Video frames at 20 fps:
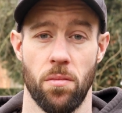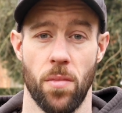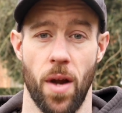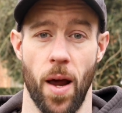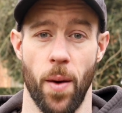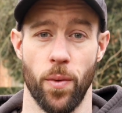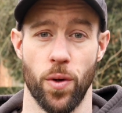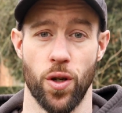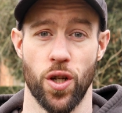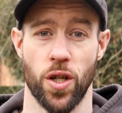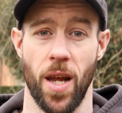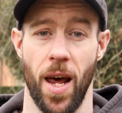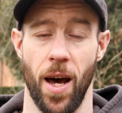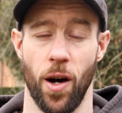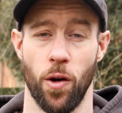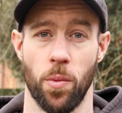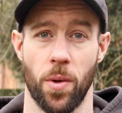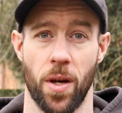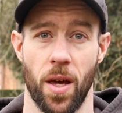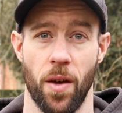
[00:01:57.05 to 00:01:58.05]
it would just
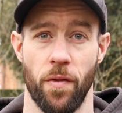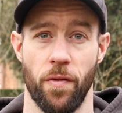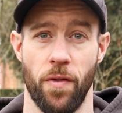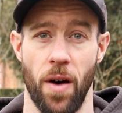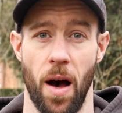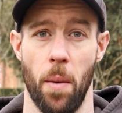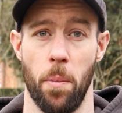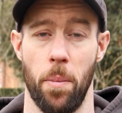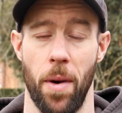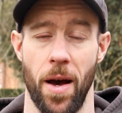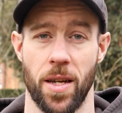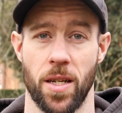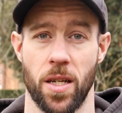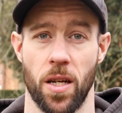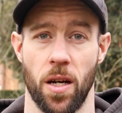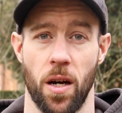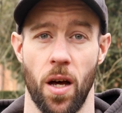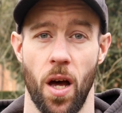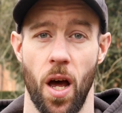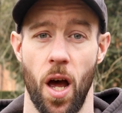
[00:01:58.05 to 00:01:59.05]
help give that
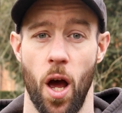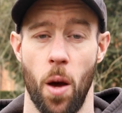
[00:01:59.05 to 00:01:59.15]
better